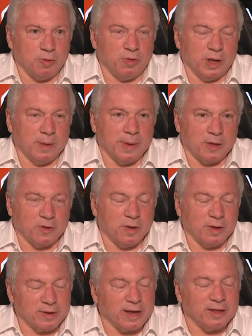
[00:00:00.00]
thing about
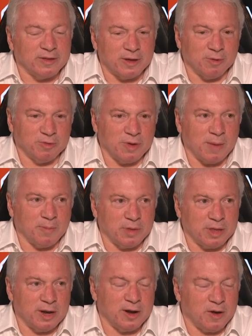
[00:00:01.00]
trying to get a deal done
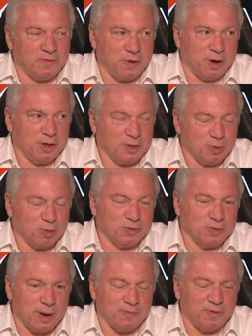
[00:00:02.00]
within a very short
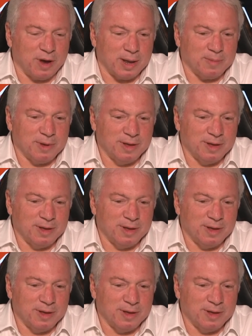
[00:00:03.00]
time frame